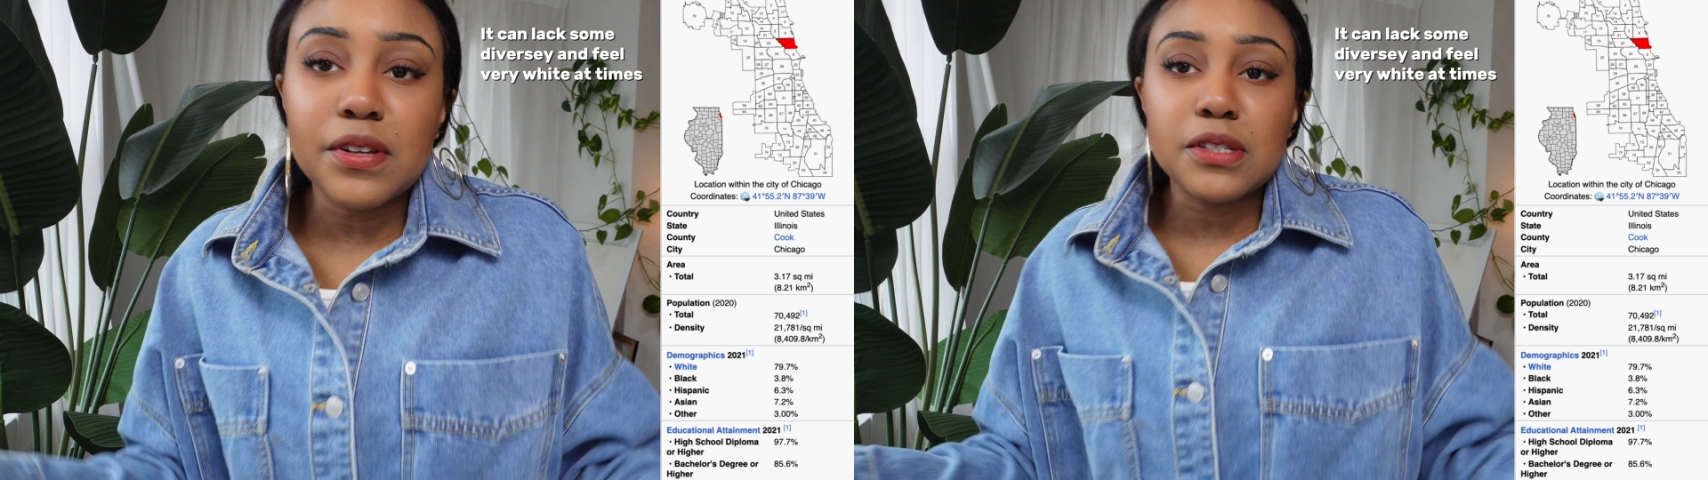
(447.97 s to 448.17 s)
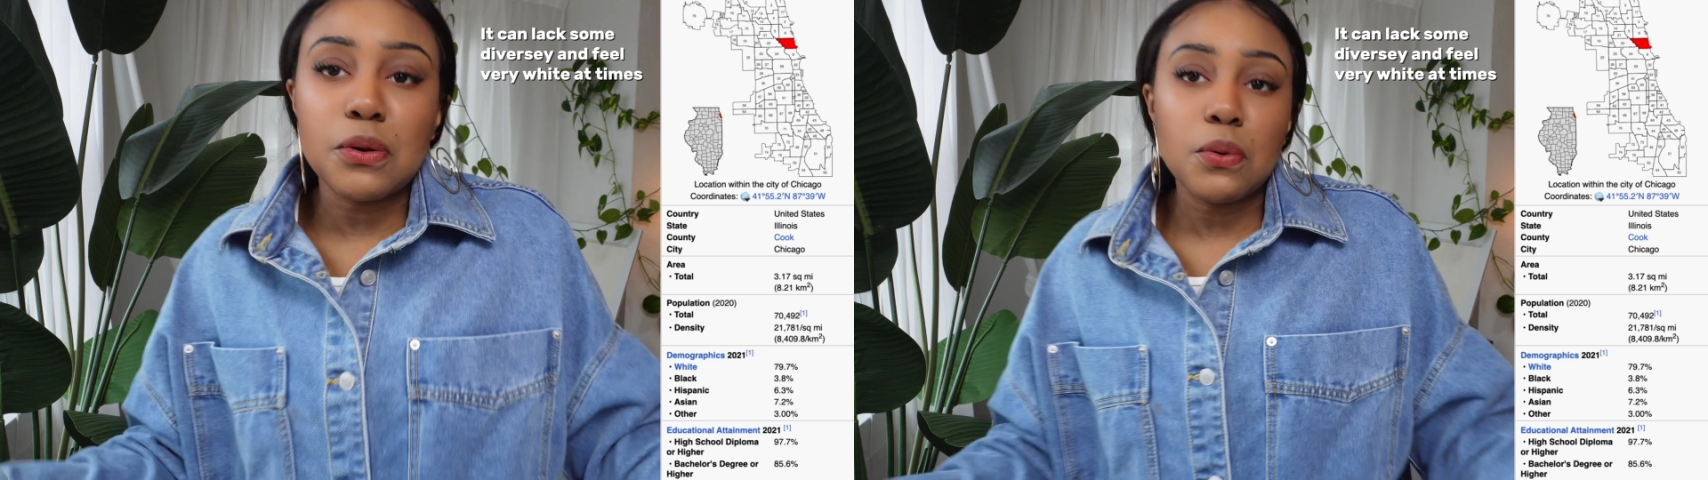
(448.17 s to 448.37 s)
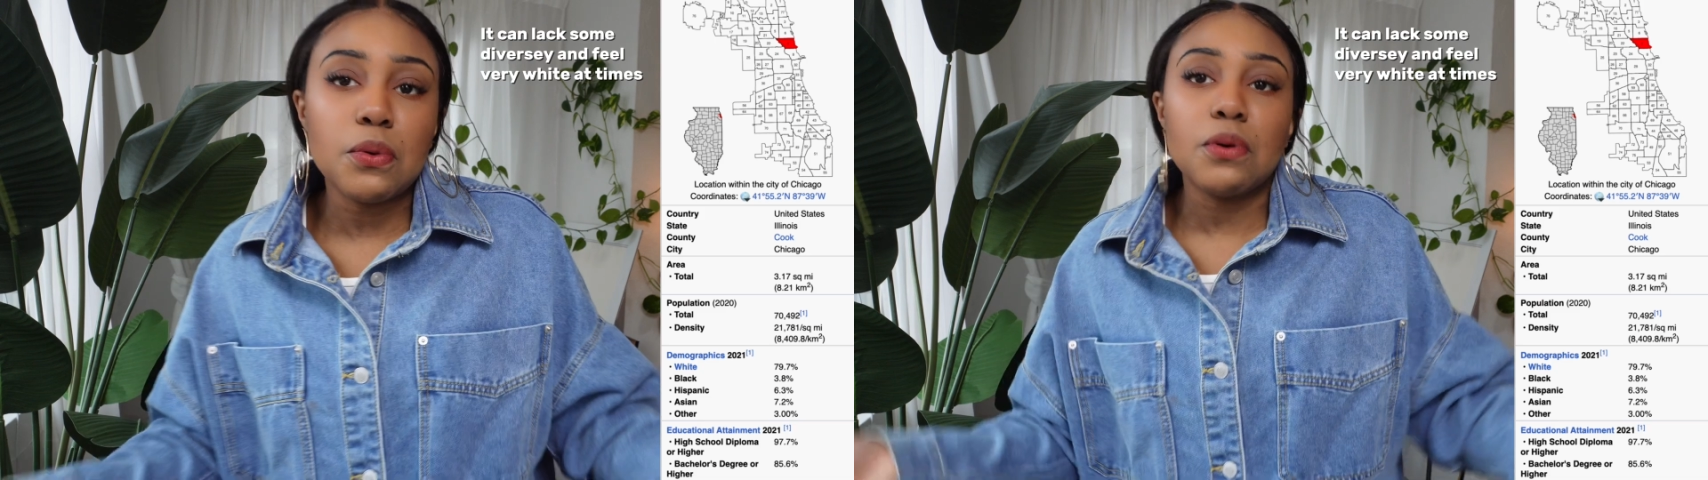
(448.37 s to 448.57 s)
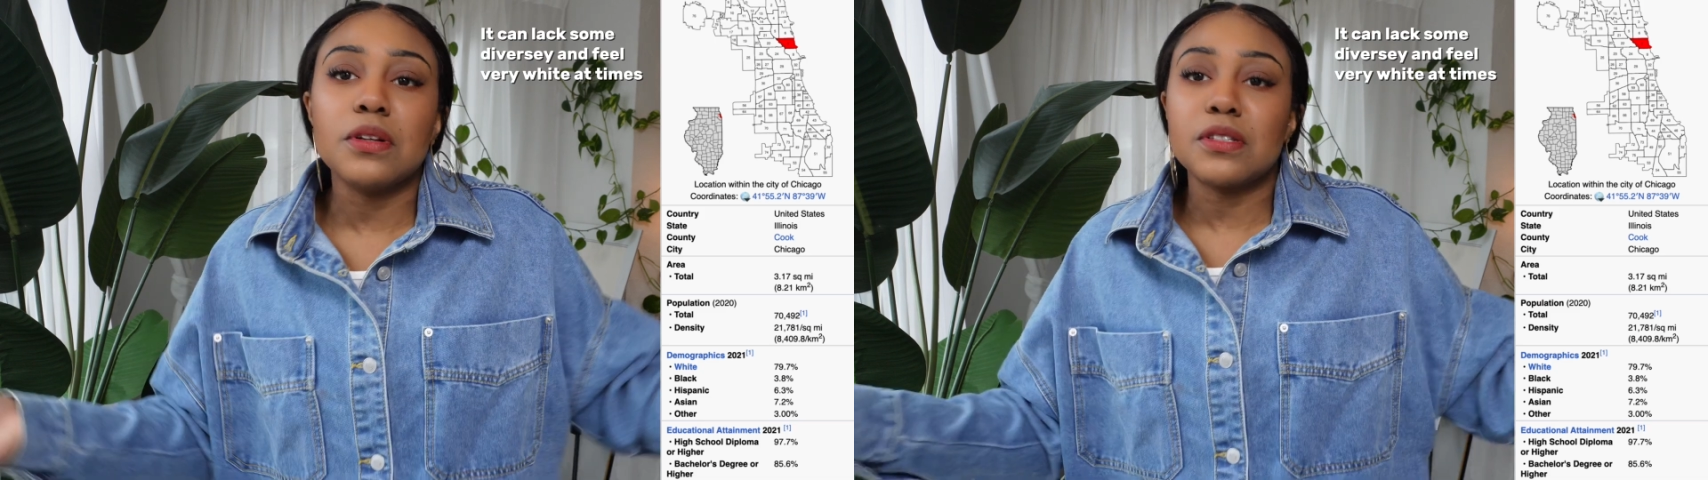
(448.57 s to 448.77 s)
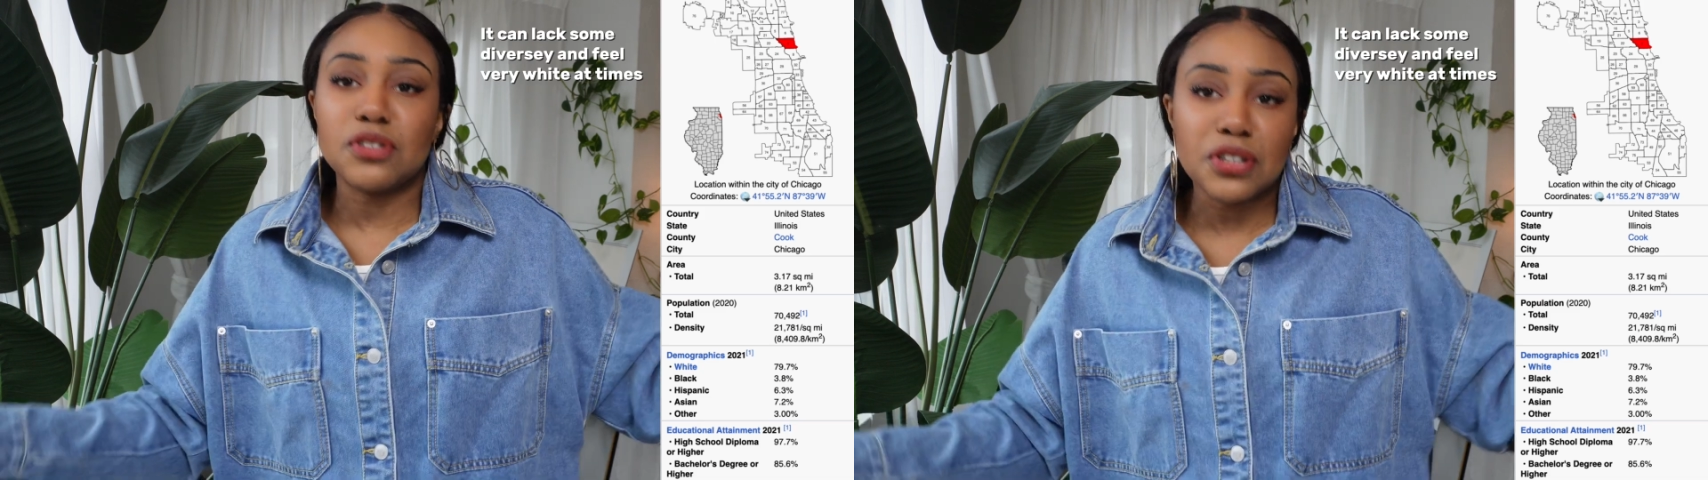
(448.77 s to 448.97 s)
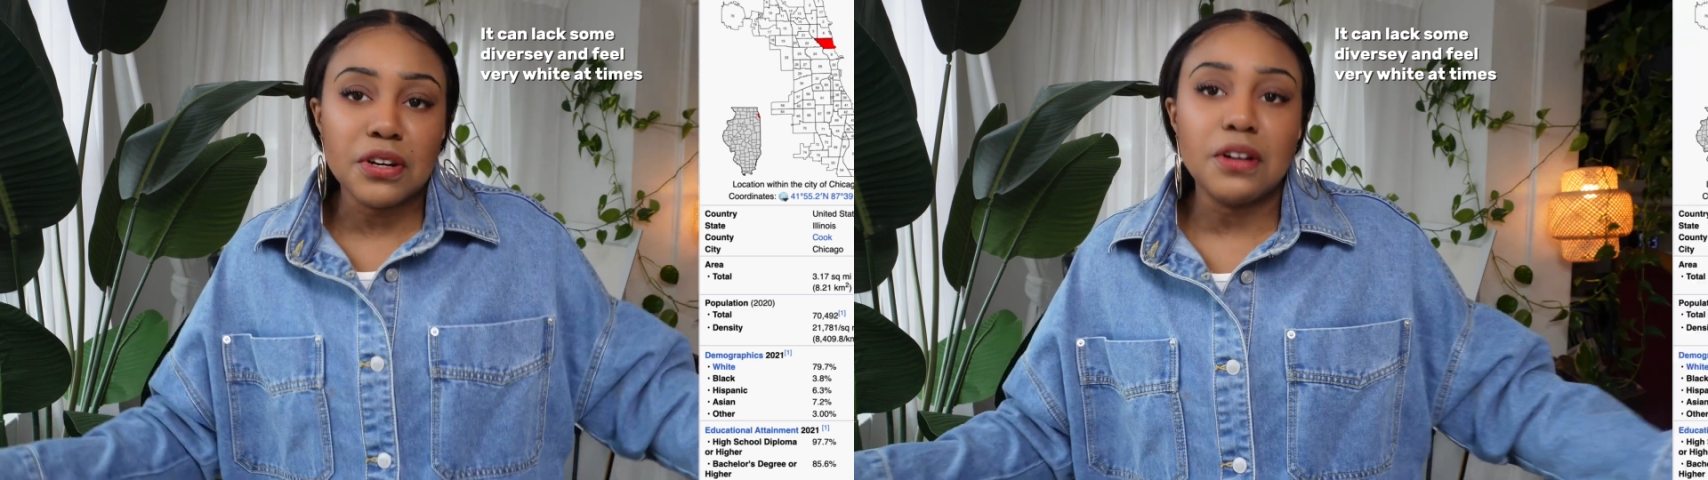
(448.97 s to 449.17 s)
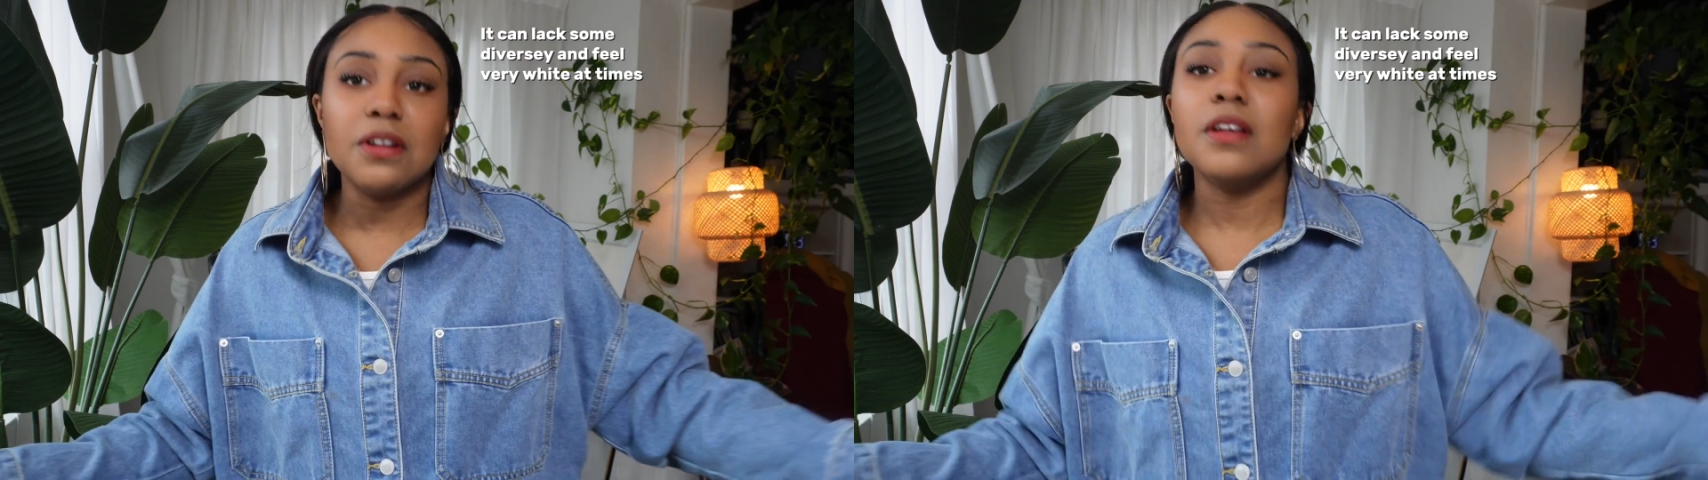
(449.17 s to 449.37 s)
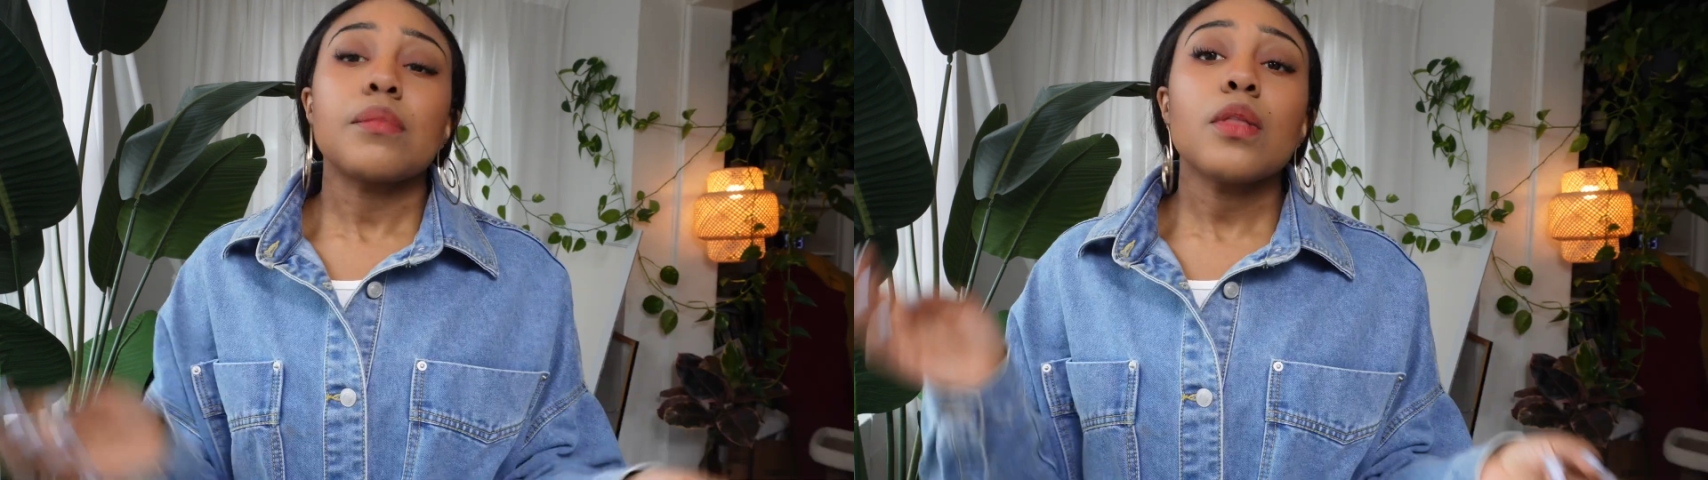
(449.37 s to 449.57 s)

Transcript: it's cool, it's chill.